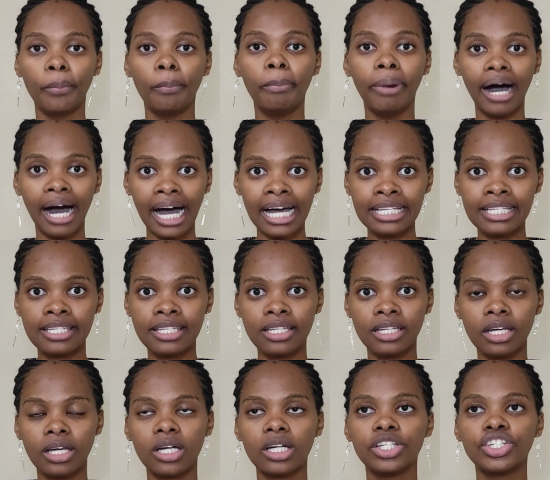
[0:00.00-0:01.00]
but
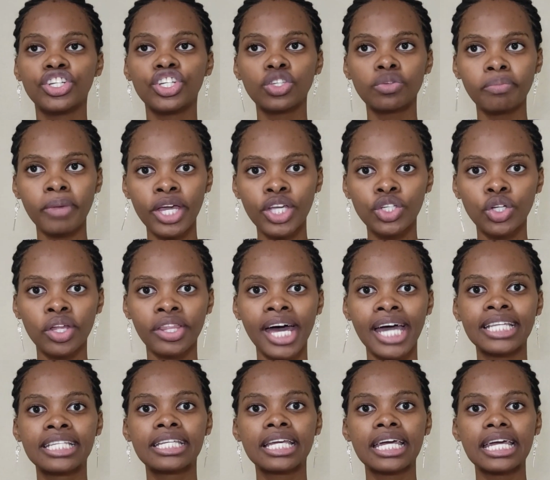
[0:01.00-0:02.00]
just make sure
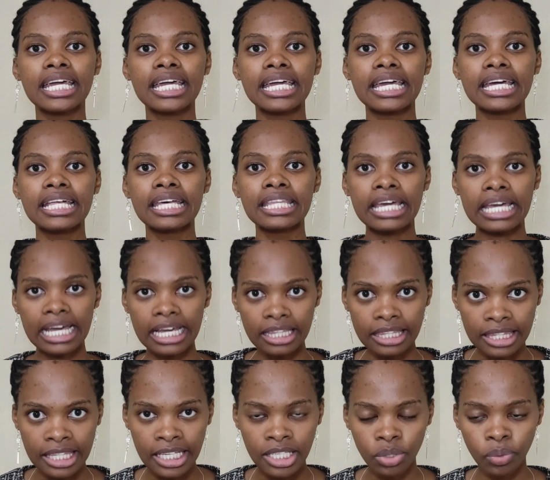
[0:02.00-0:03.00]
that
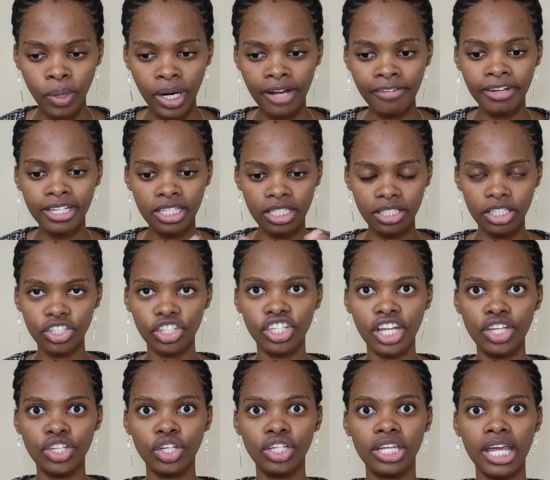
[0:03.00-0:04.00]
whatever decision
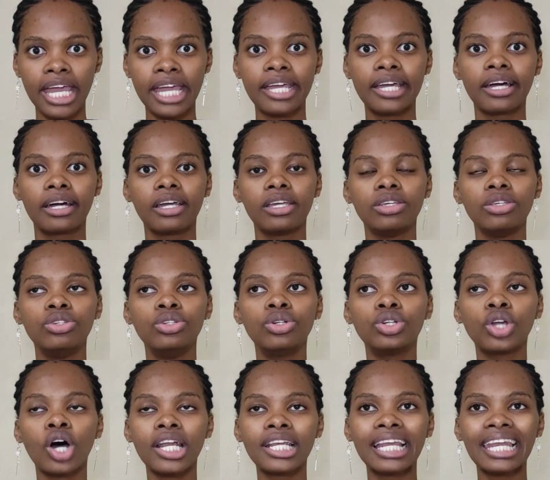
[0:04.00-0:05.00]
that you take, you're
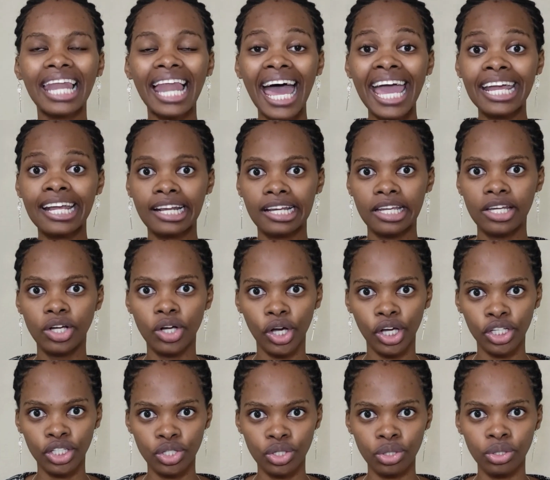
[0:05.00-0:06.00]
not likely
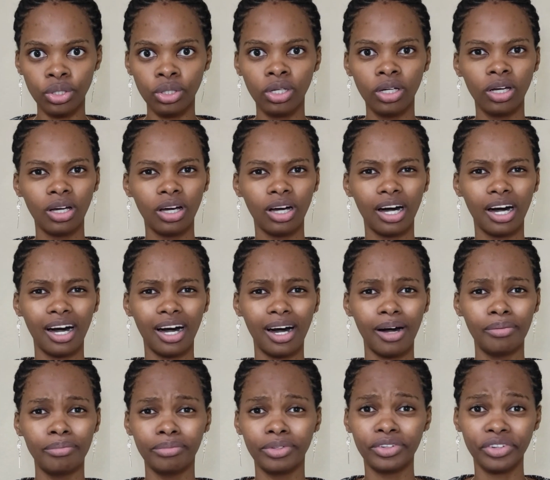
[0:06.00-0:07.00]
going to
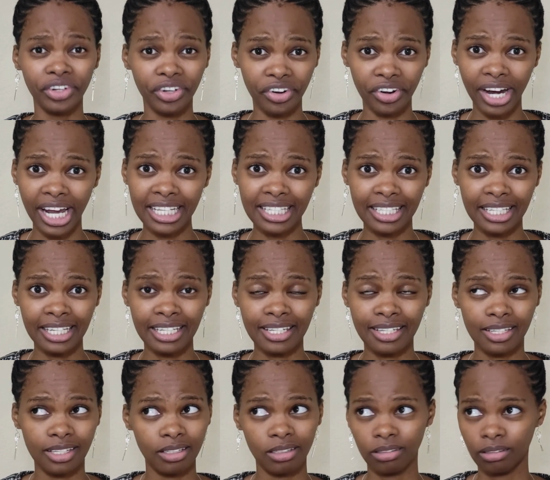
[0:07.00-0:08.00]
regret
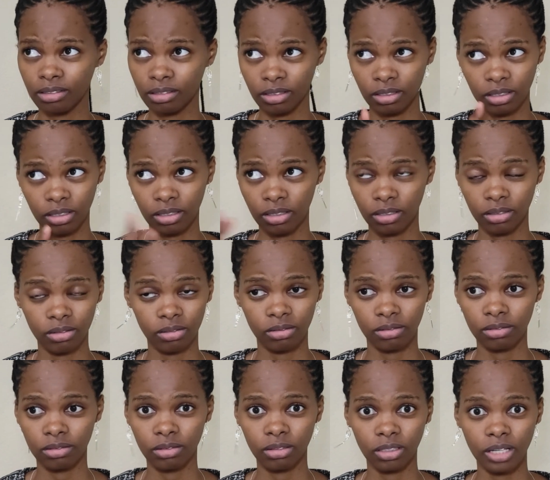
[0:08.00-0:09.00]
it
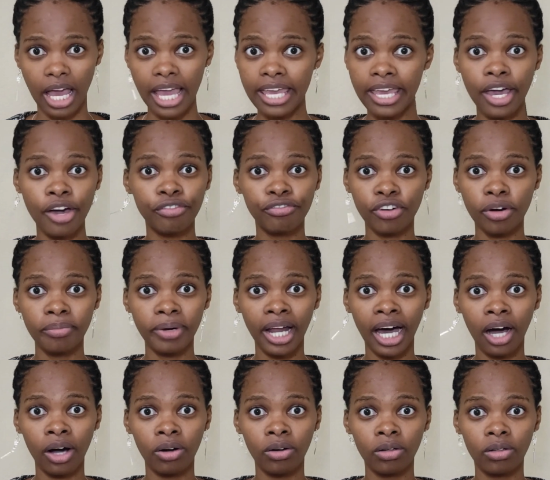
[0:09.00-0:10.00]
a year from
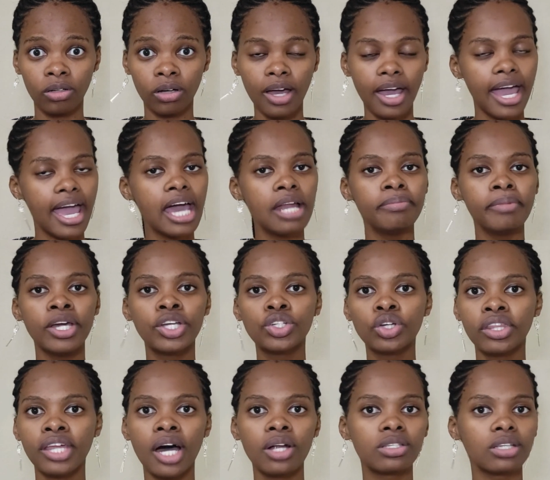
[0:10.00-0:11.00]
now. And make sure
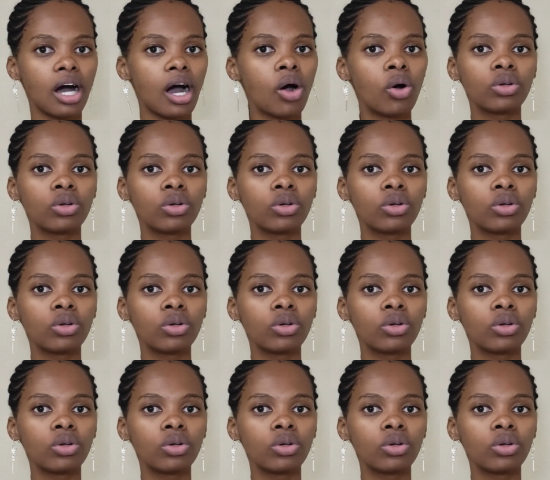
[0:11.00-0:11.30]
that